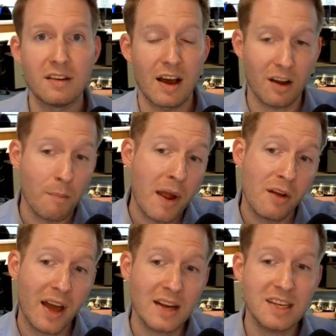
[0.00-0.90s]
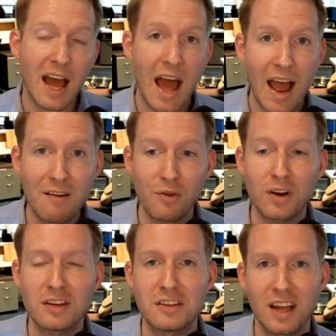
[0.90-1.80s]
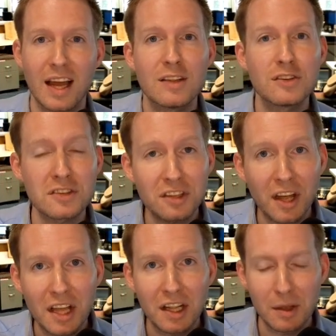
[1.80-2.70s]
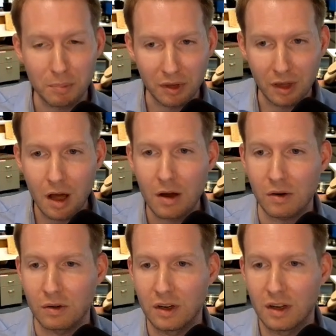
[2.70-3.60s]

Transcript: Now compare that to average. It's slightly below.